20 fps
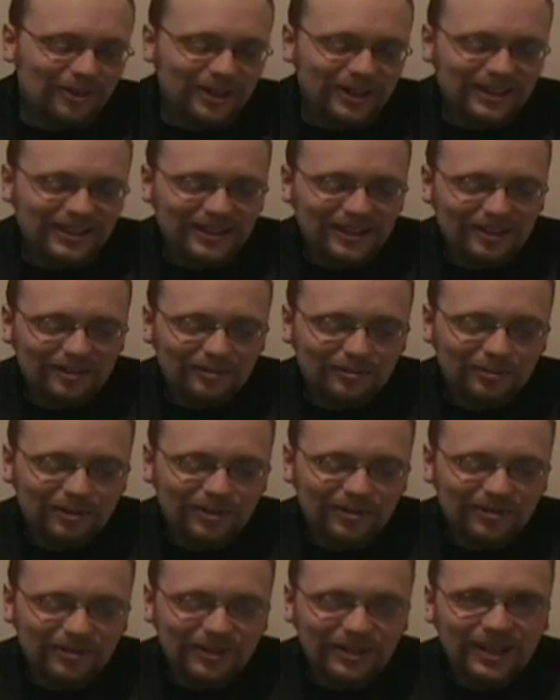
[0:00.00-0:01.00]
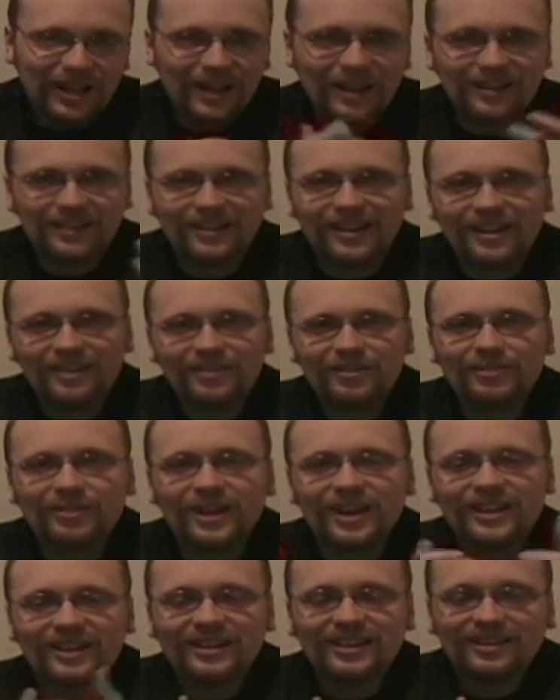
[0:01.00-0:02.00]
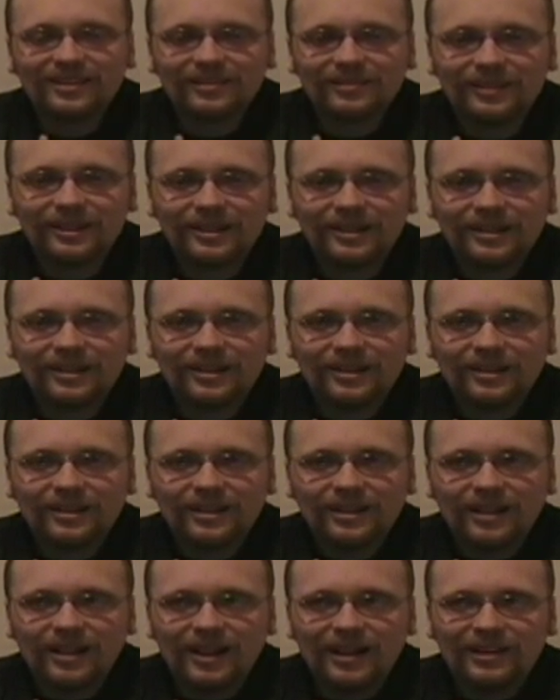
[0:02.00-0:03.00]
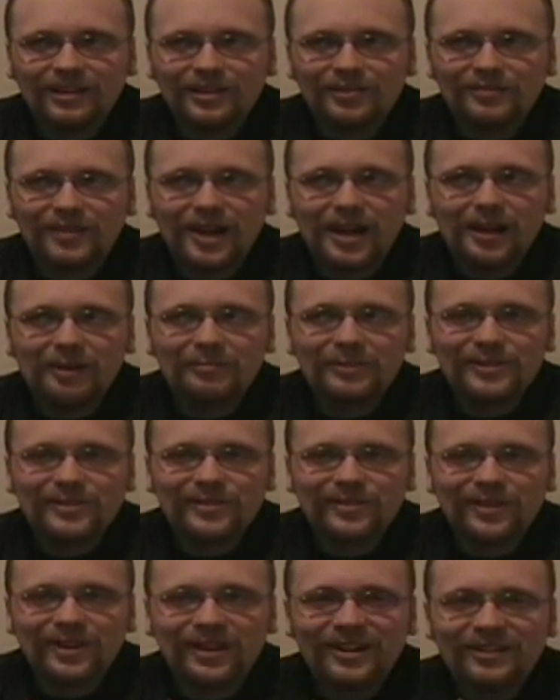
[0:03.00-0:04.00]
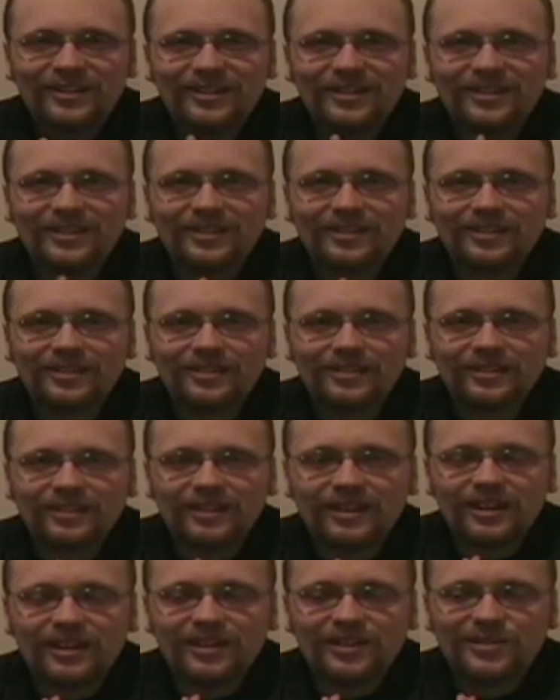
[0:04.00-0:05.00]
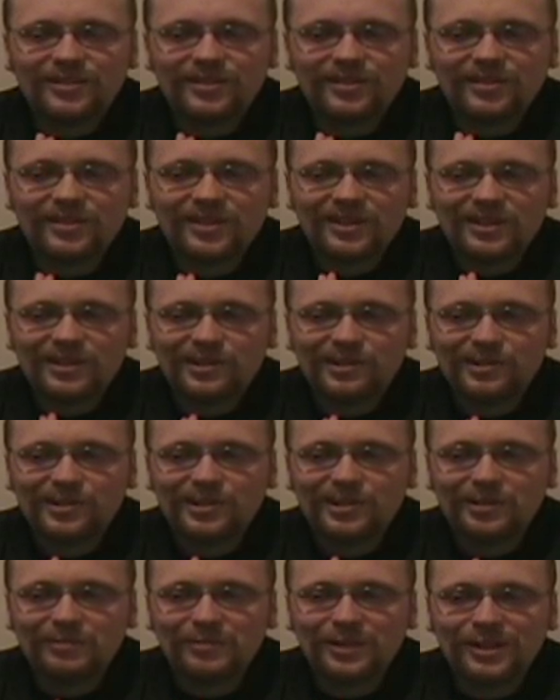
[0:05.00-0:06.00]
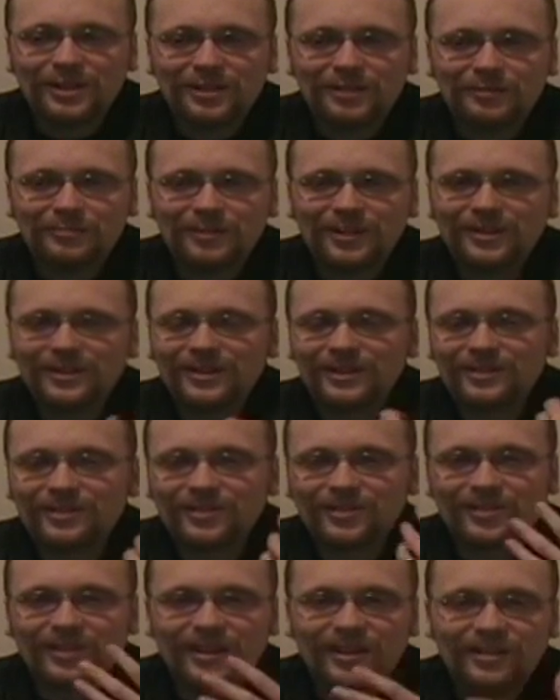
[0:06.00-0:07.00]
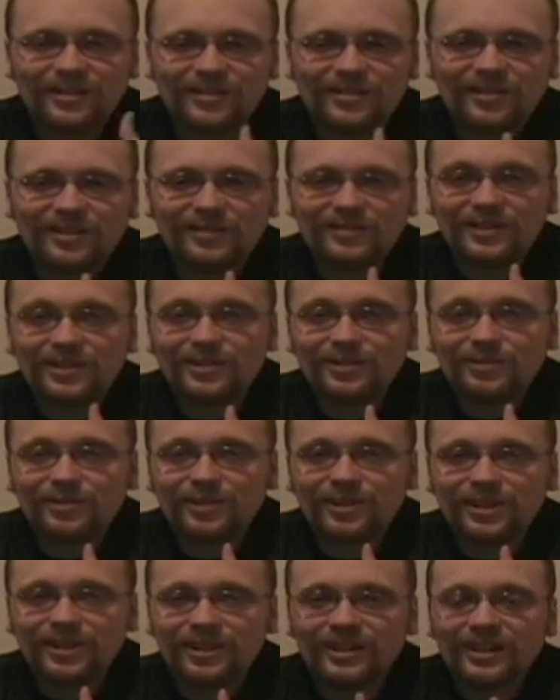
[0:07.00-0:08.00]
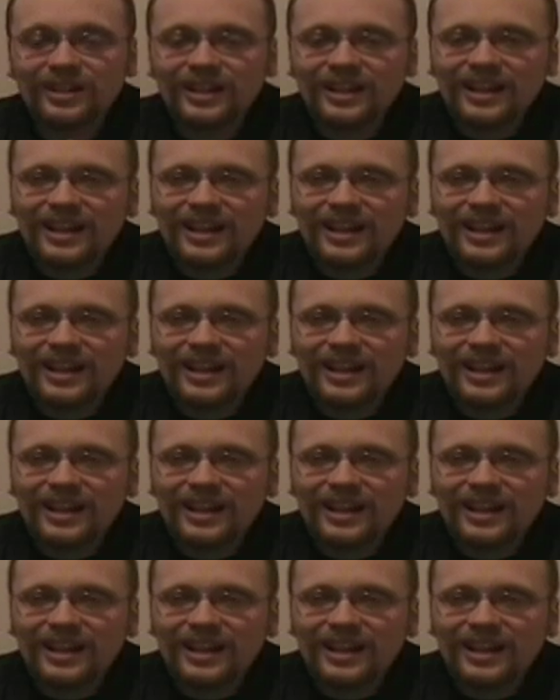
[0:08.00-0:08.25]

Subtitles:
I get out of it personally? I don't know. I love comics a lot. It's just an interesting medium, and I think there's a lot of stuff to do with it.